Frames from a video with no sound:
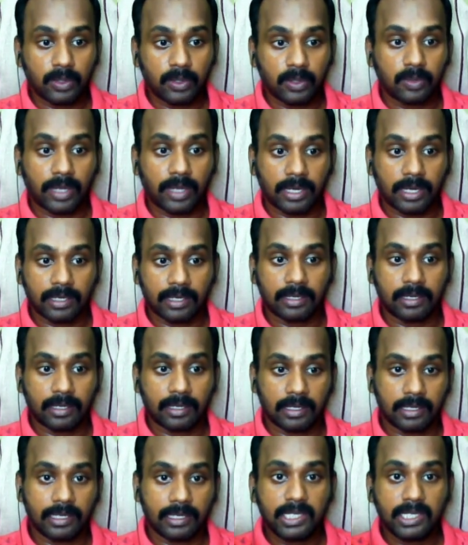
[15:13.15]
You can
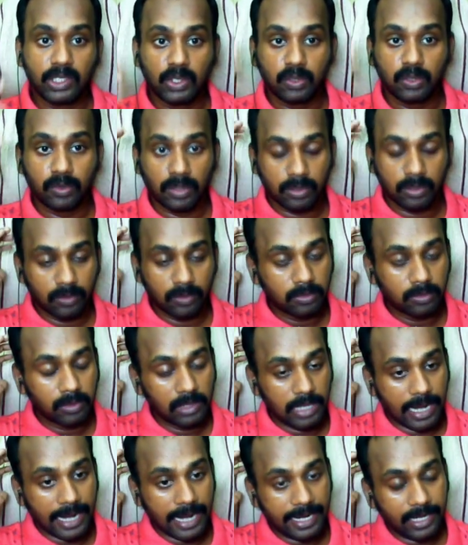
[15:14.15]
link to your
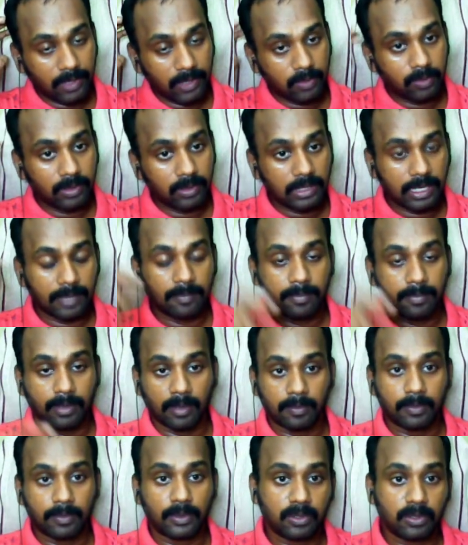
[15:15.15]
Google ad account and
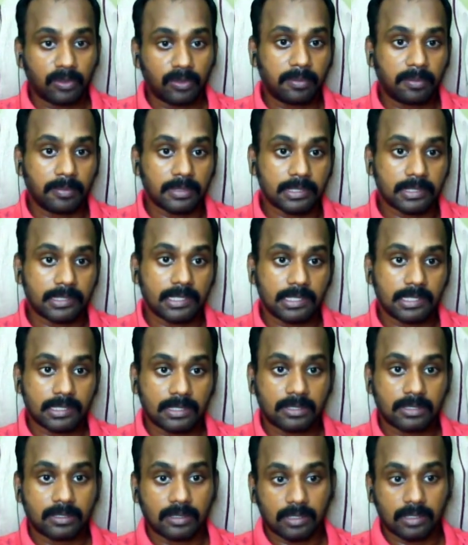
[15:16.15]
promote your
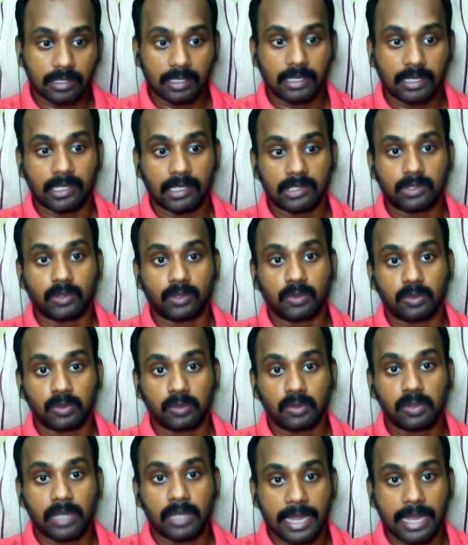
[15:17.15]
business through
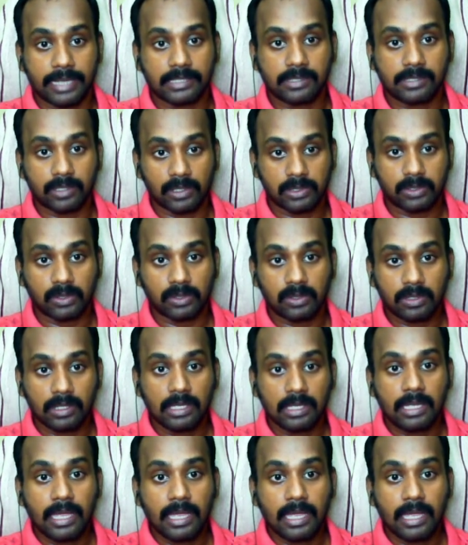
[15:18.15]
Google Ads also.